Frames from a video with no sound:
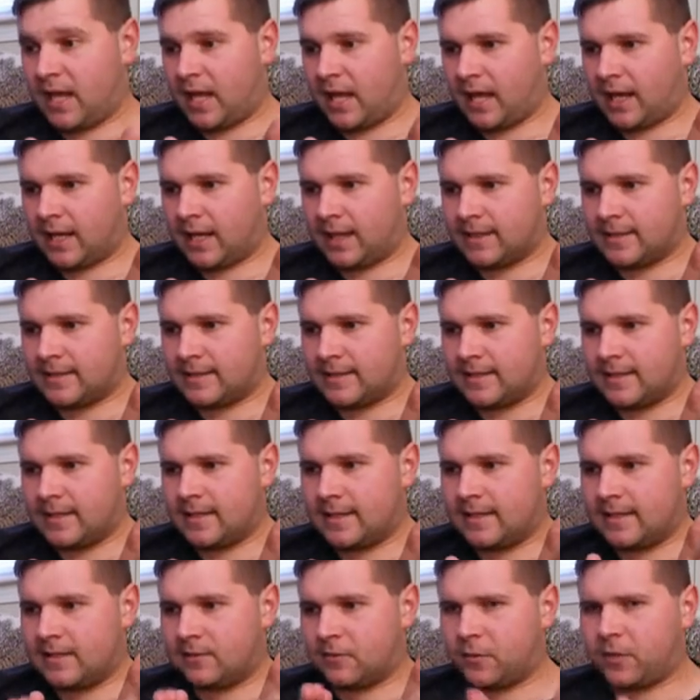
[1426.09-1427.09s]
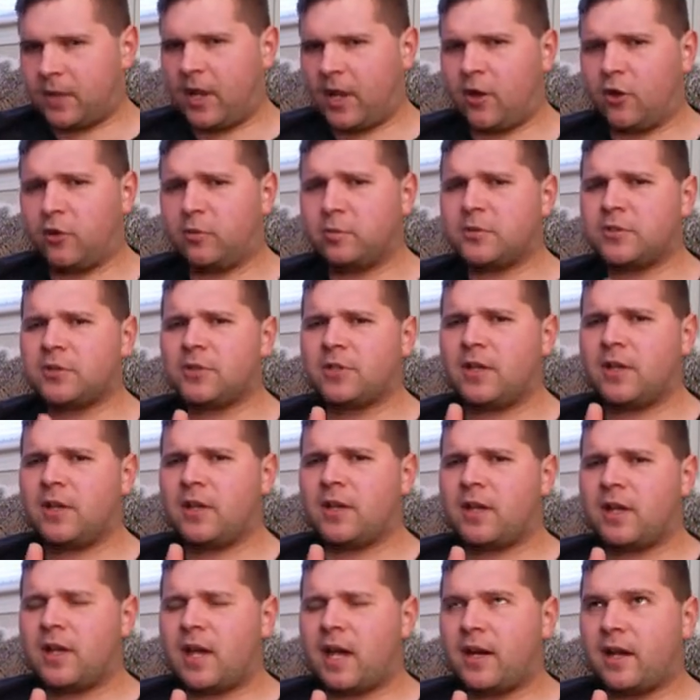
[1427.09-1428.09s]
And it either helped,
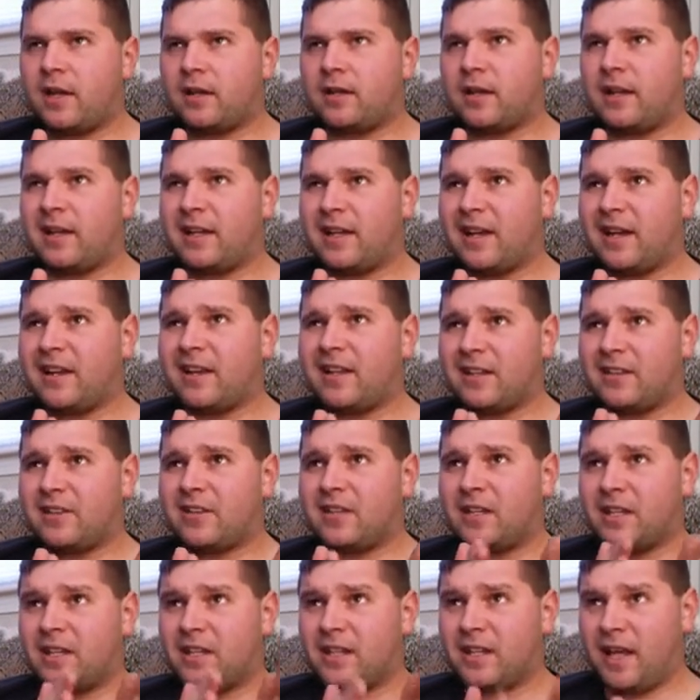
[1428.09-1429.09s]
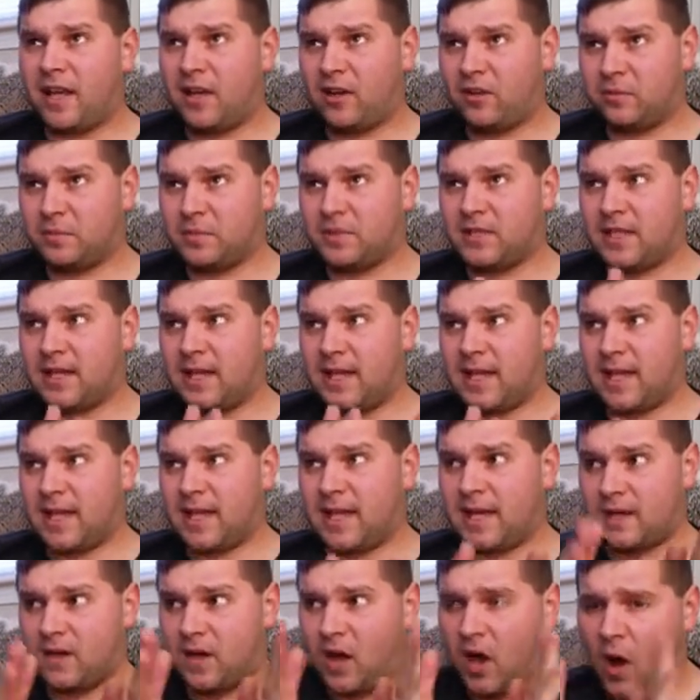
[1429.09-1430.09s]
and I think it helped
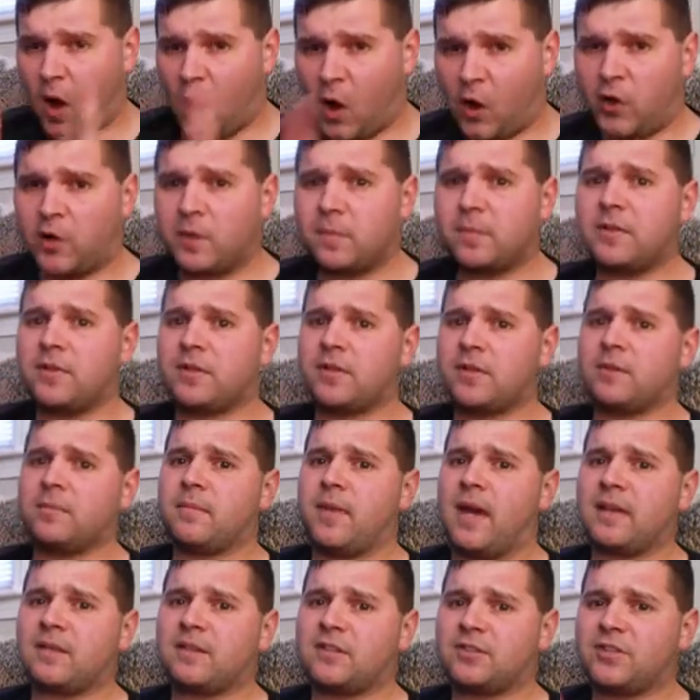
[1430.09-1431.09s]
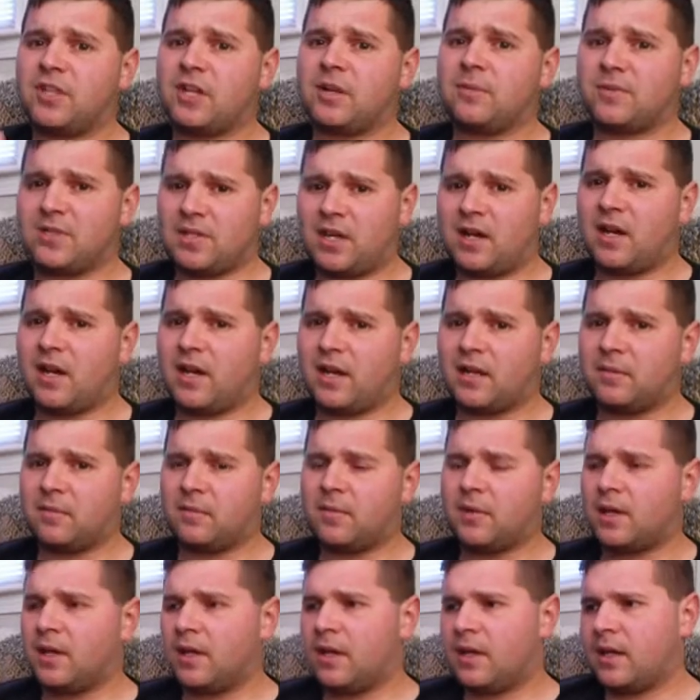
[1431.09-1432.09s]
and harmed them at the same
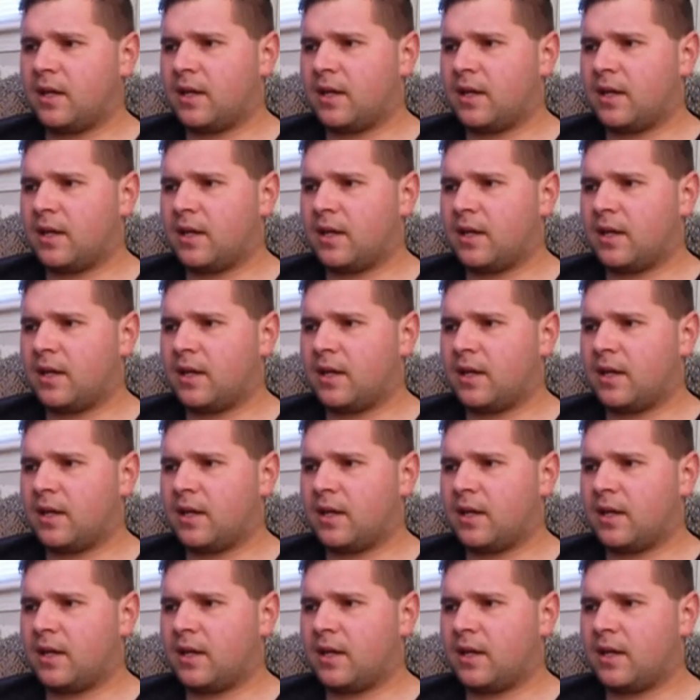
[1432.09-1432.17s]
time,